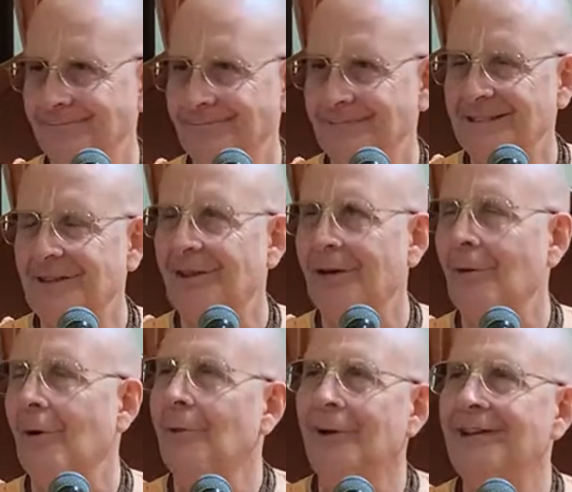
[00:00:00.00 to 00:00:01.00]
They were
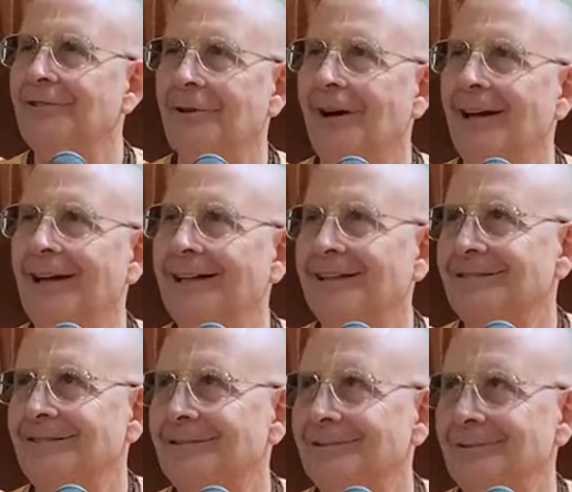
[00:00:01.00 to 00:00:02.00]
only trying
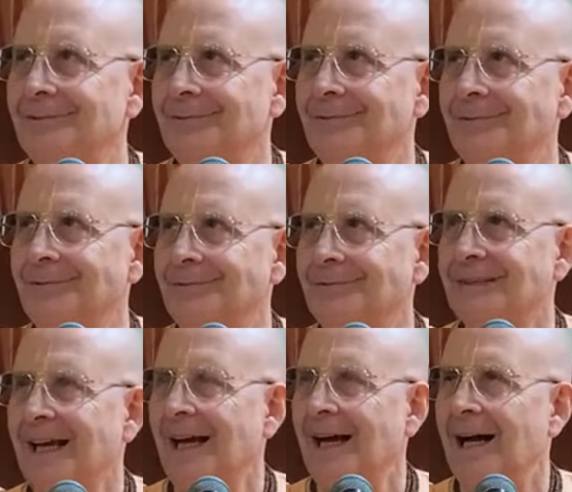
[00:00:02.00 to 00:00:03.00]
to
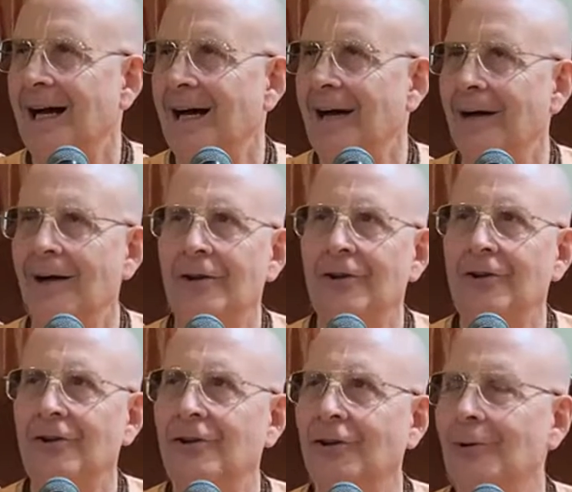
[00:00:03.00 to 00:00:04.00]

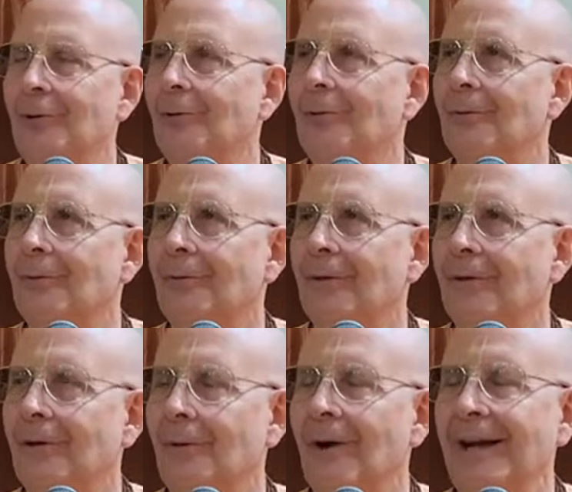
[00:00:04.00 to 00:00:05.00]
do
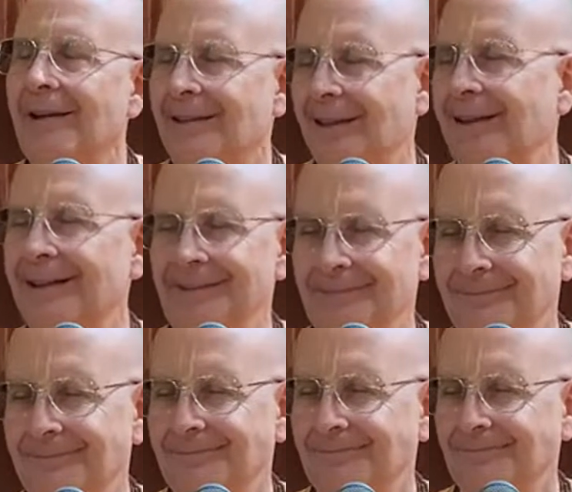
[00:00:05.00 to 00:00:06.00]
the right thing.
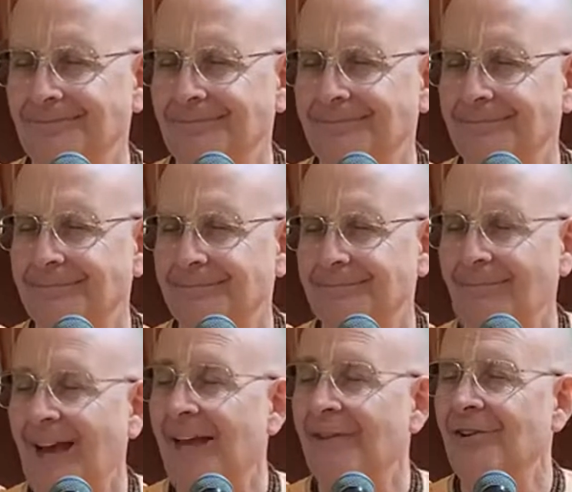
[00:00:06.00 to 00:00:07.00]

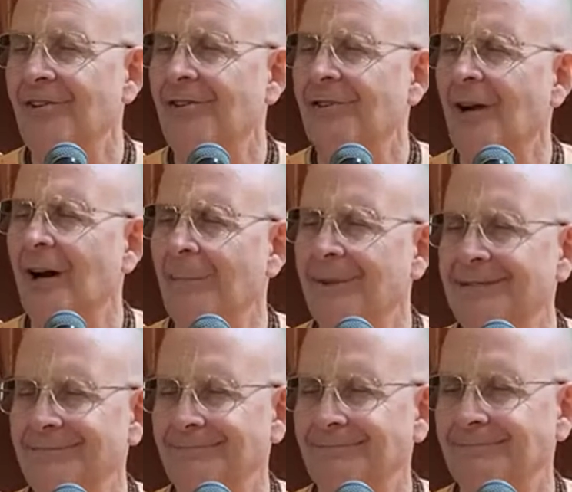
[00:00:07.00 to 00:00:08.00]
And this is common,
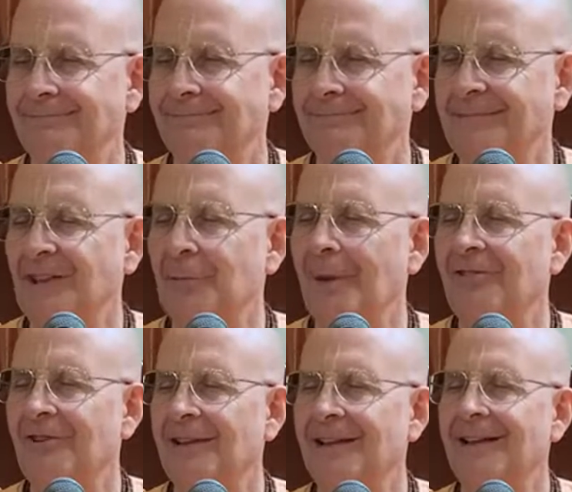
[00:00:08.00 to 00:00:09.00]

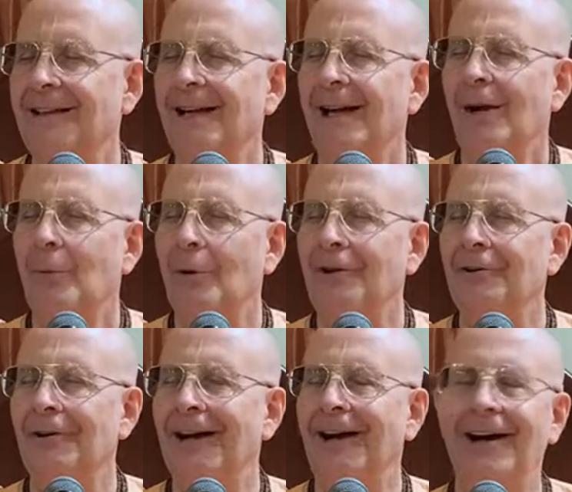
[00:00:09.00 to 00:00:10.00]
especially when
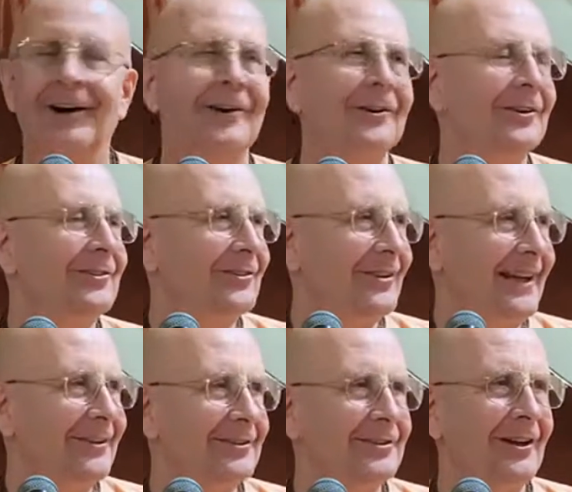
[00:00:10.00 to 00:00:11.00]
you're out on
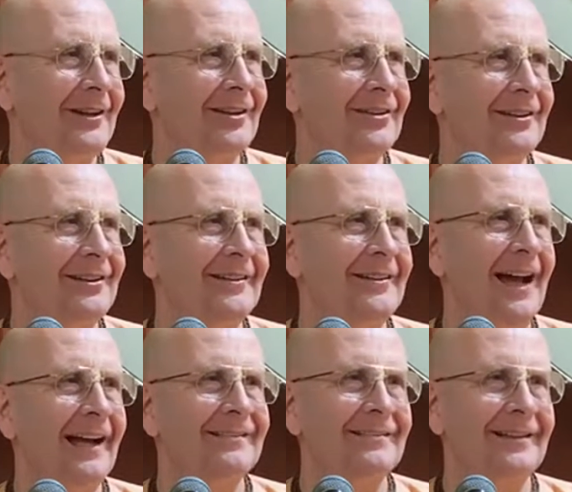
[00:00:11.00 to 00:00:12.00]
Sankirtan. It's
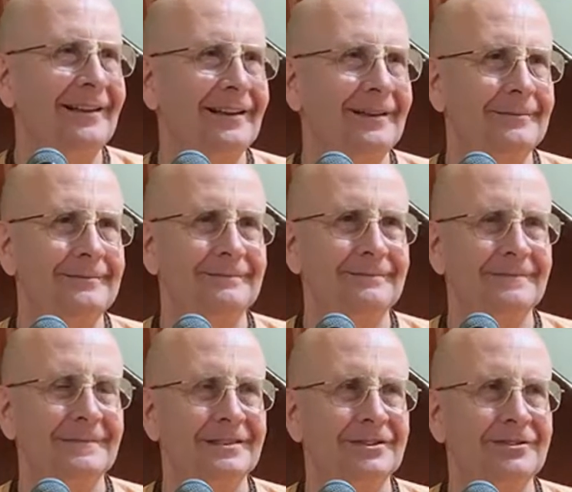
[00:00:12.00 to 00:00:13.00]
not
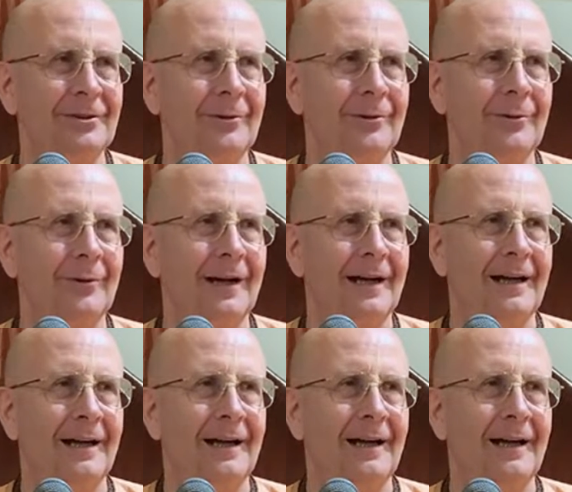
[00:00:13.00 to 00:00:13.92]
so